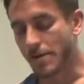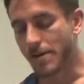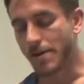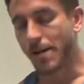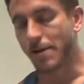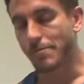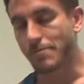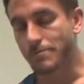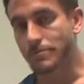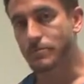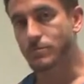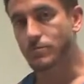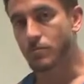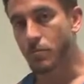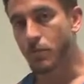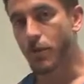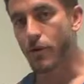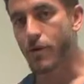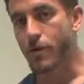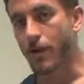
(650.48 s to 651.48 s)
Yep,
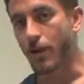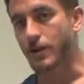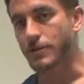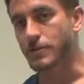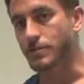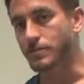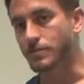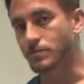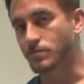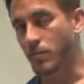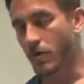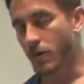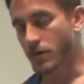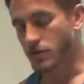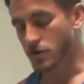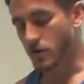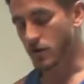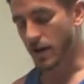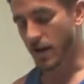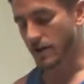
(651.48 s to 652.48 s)
pretty awesome.
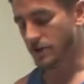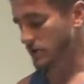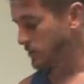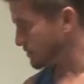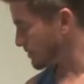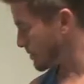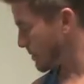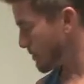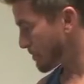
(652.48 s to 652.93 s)
So guys,